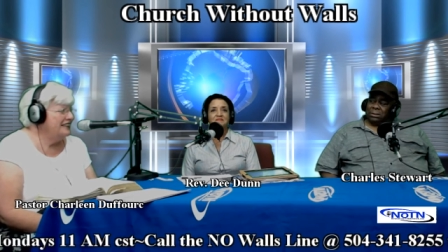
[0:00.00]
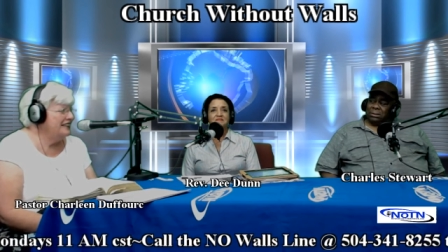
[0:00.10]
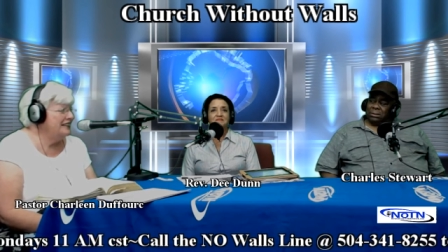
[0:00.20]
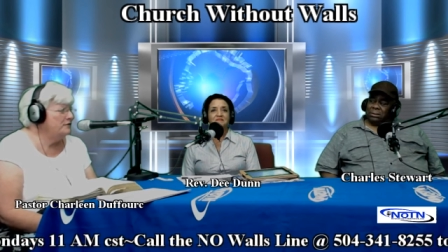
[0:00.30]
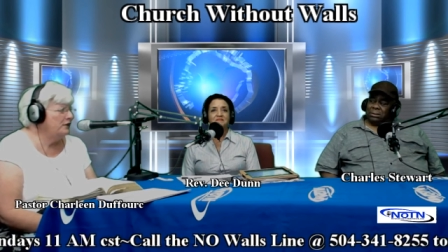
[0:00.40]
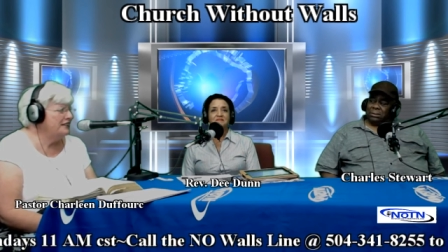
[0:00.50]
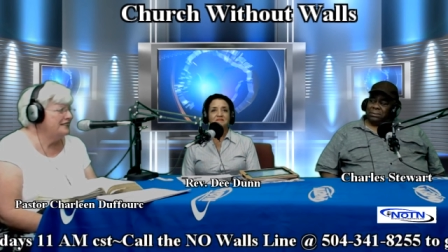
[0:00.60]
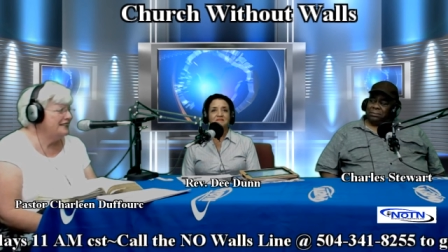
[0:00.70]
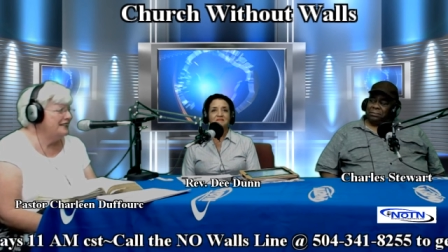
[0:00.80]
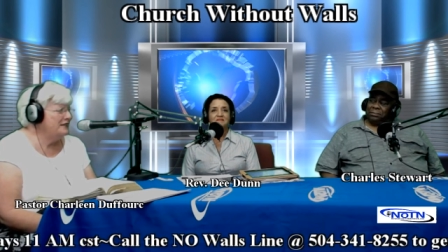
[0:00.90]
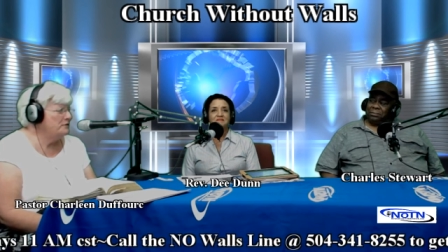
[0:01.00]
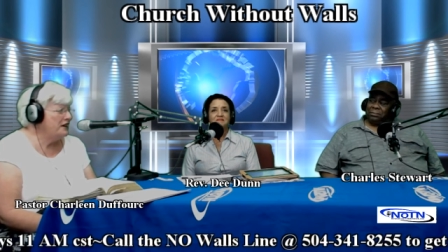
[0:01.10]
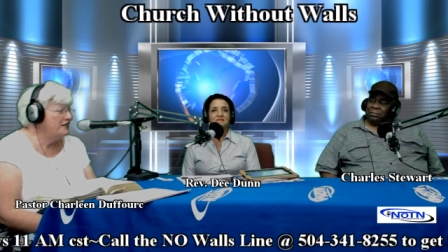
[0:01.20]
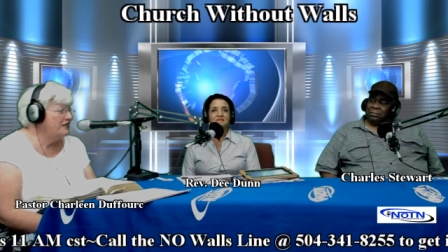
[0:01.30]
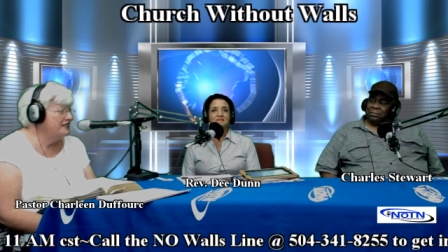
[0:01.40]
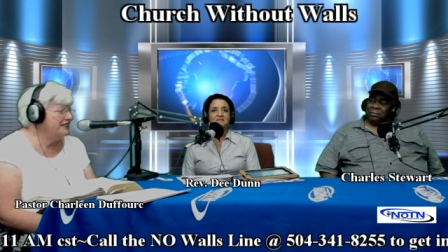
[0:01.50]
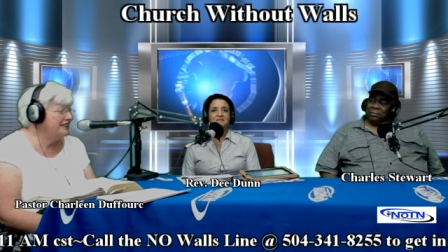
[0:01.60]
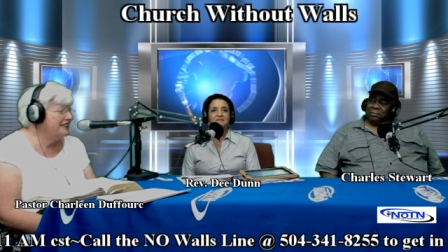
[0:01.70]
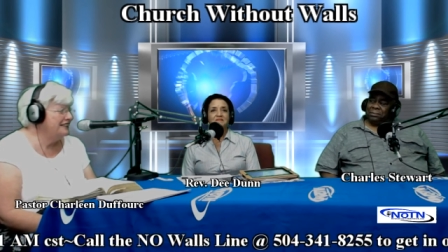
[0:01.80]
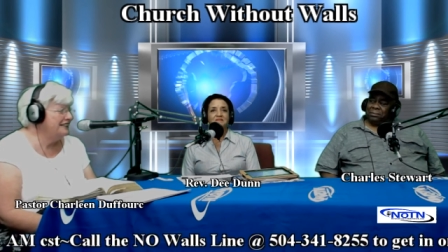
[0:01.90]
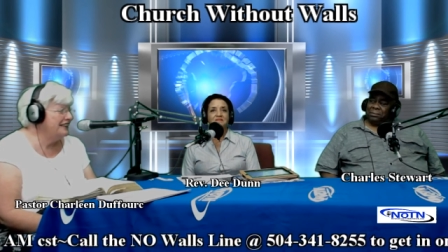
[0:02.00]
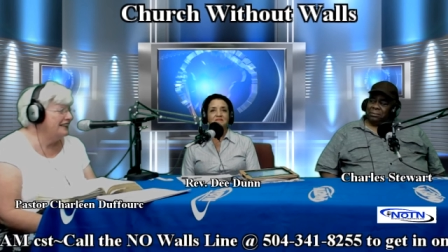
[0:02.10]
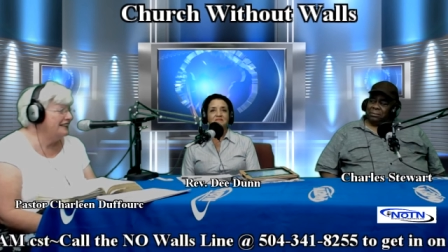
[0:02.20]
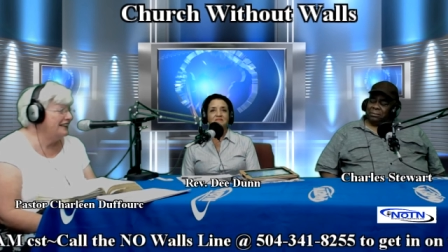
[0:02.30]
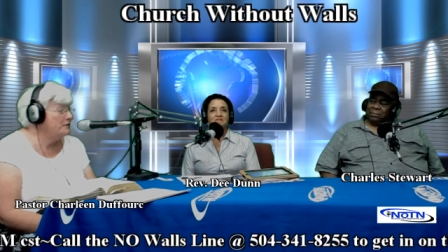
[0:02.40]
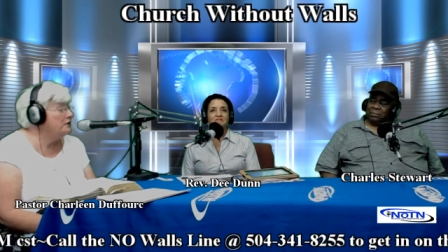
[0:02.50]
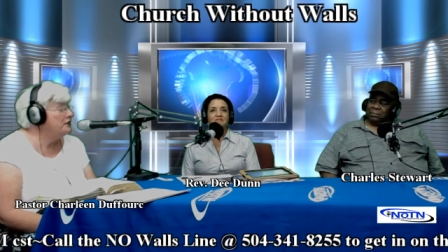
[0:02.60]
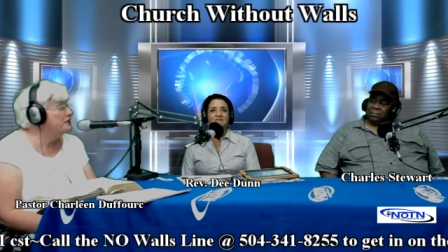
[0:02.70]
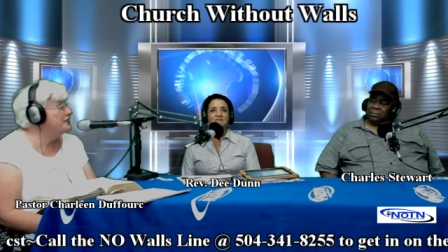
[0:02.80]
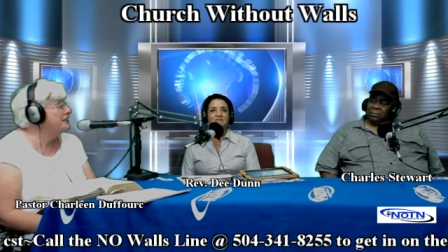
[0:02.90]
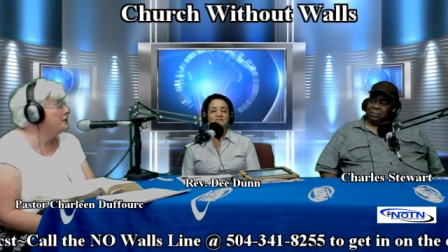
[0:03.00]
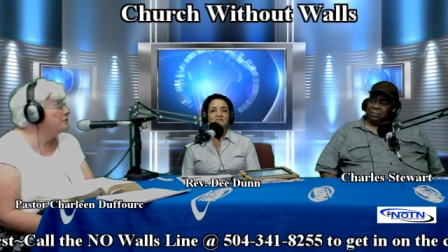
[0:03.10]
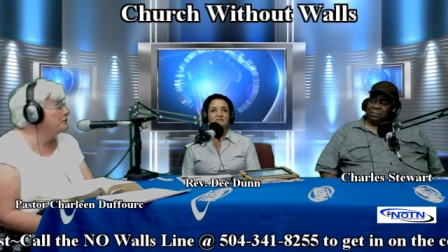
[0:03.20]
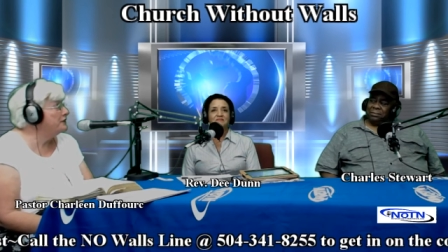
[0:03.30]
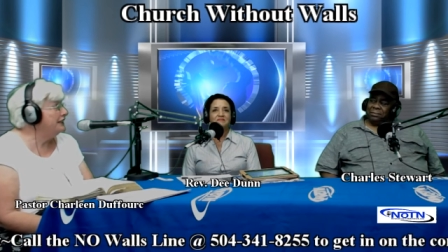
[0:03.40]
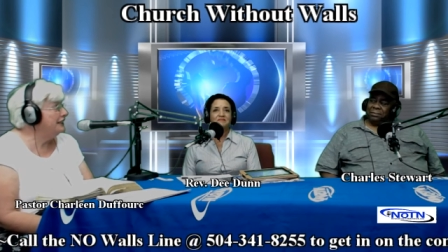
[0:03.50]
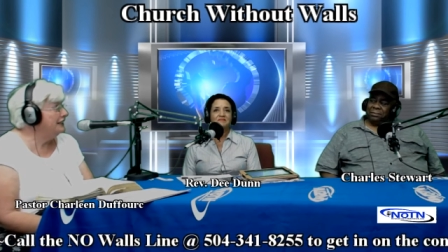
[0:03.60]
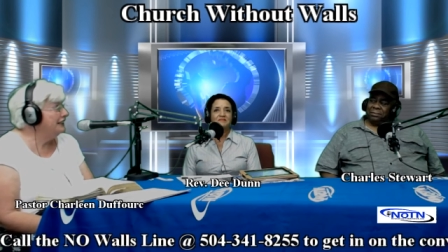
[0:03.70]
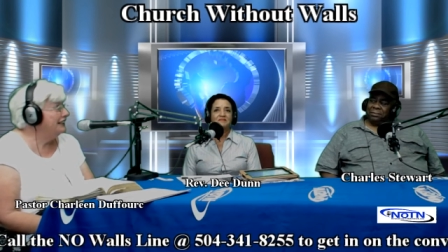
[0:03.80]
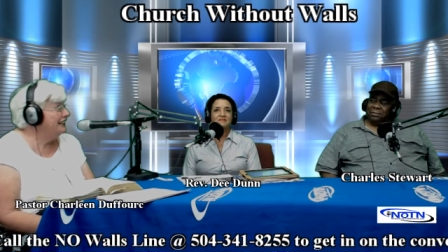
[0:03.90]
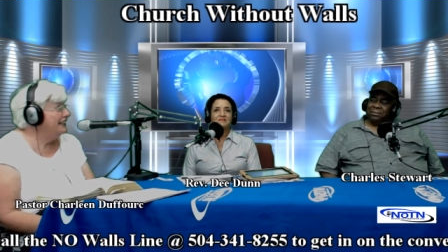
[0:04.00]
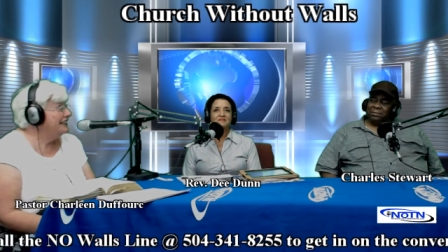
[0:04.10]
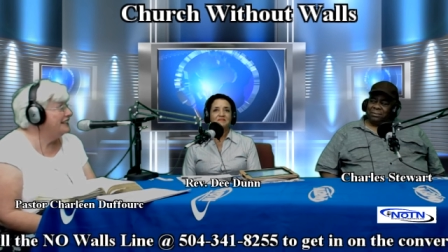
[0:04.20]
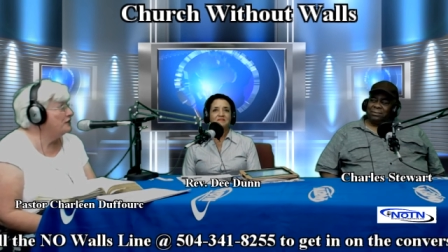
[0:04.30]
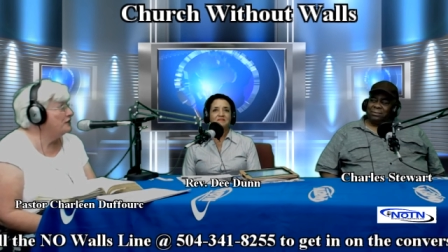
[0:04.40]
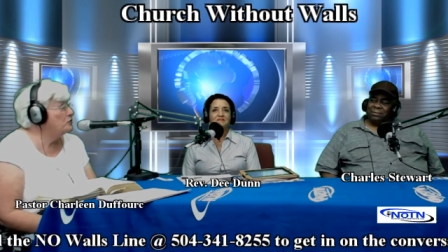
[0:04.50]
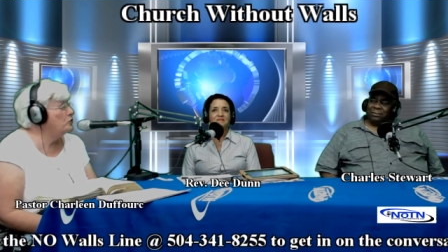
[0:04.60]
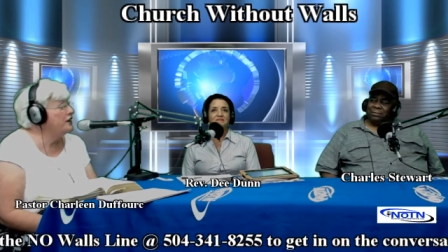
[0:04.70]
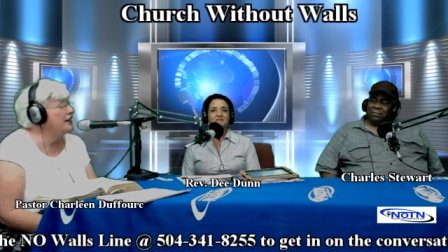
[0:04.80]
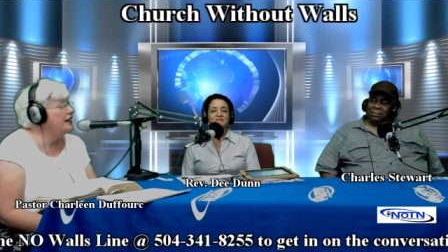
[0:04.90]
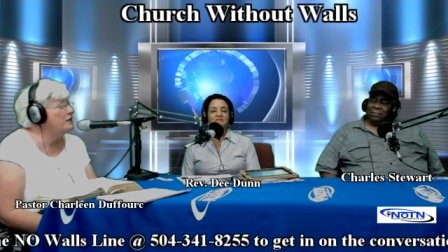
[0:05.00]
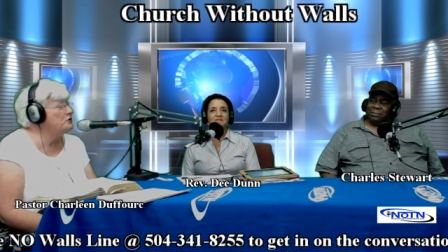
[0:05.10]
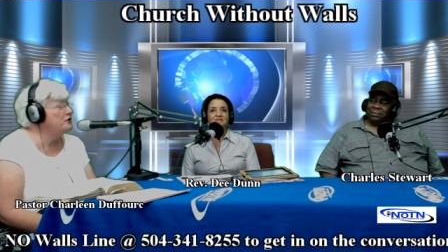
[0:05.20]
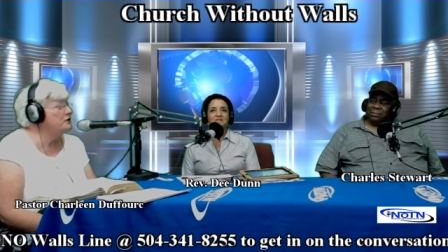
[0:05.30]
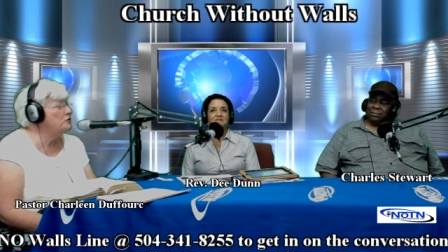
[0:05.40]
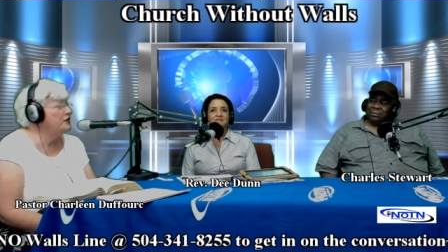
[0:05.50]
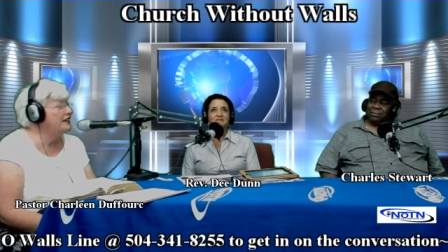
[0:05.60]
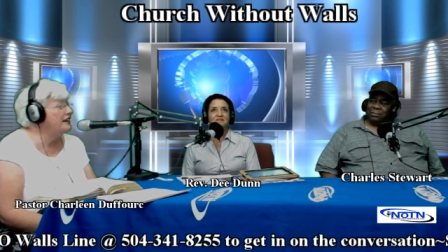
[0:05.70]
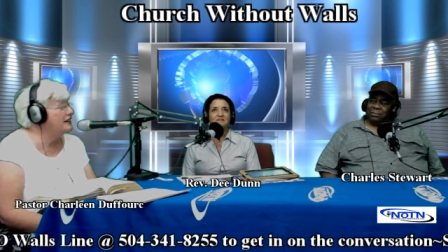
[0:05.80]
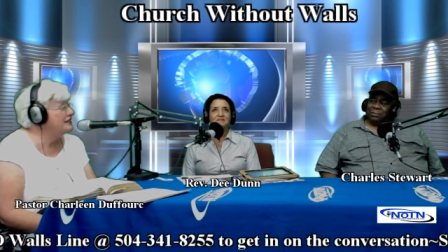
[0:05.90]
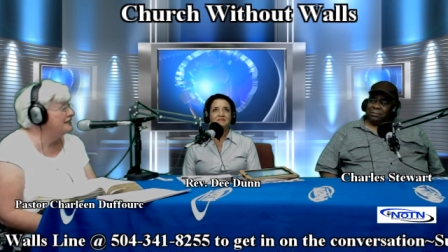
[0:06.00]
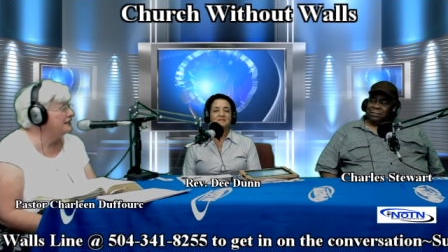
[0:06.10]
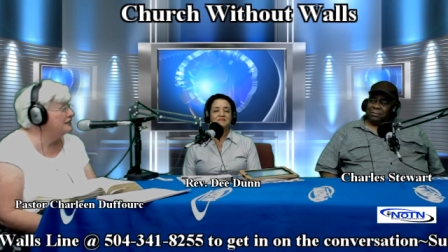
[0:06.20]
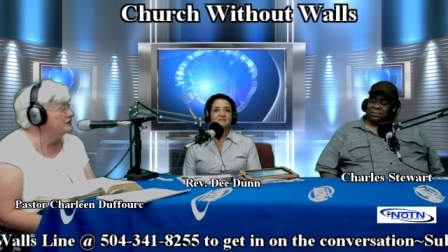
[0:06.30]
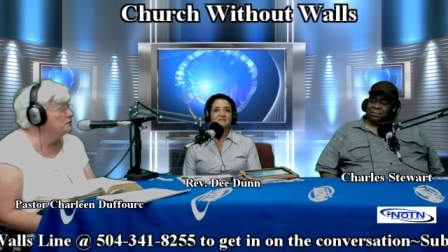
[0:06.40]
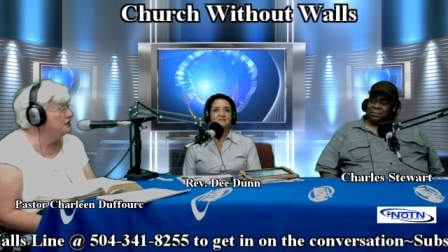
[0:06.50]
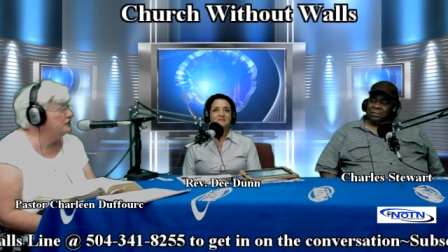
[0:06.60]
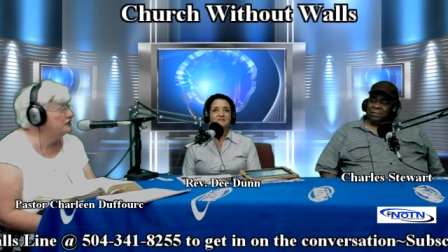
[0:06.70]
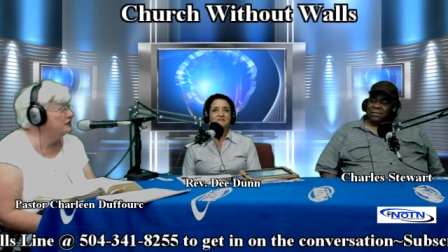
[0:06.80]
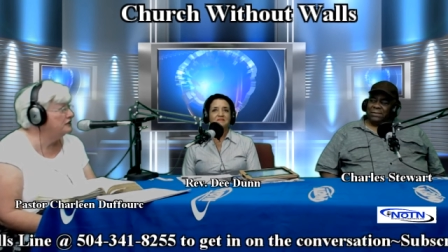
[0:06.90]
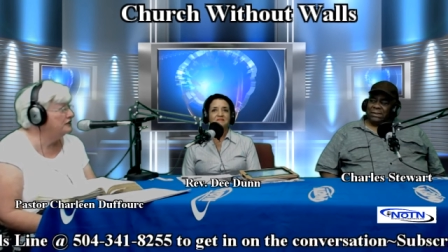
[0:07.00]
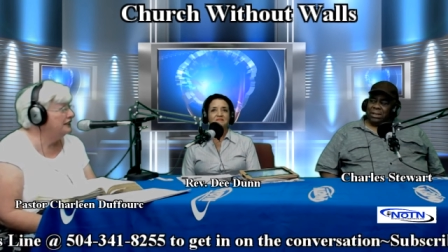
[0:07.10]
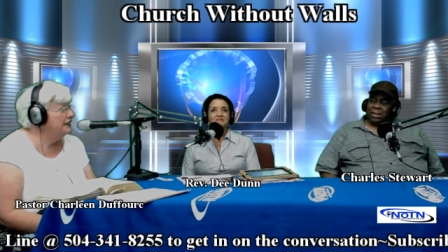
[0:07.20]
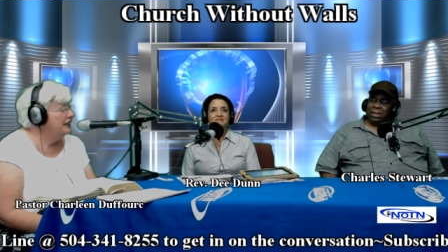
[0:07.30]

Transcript: And then he placed it in my heart to think that I'm in good company, that mm. when I'm doing what God tells me to do,